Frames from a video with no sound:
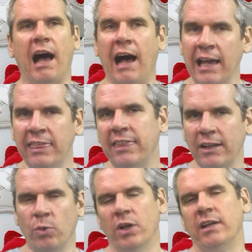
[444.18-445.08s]
I
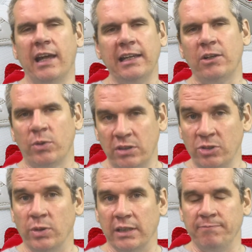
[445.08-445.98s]
think what Nike were
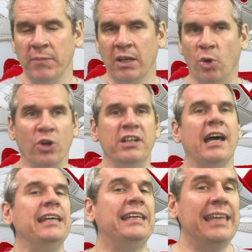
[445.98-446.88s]
doing, or
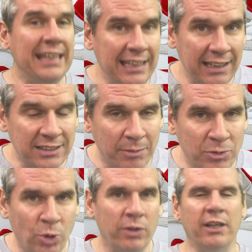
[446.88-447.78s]
Nike as I'm
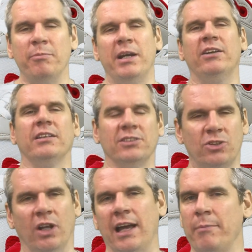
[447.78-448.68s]
told that Americans
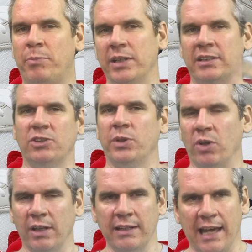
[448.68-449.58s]
call it, I'm British, we
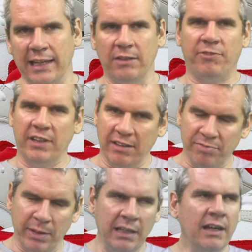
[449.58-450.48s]
call it Nike,
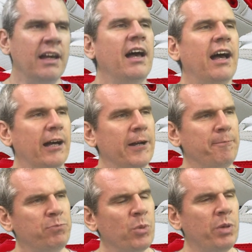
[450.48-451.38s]
forgive me,
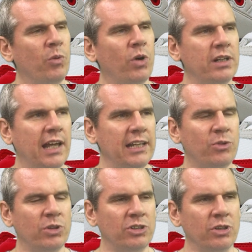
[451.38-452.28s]
but what Nike
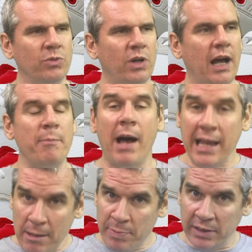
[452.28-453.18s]
were doing,
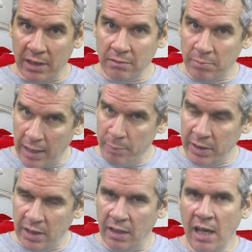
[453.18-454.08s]
my
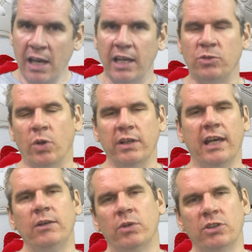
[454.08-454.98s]
opinion is what
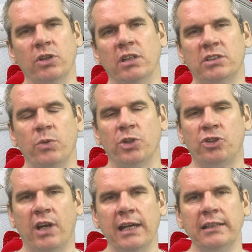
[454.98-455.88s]
Nike were doing is they were
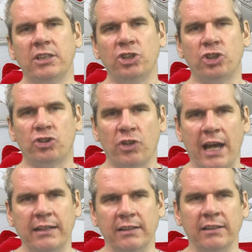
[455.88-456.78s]
trying to
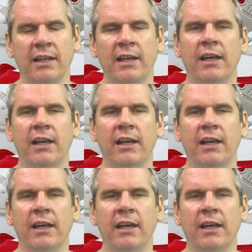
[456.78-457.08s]
straddle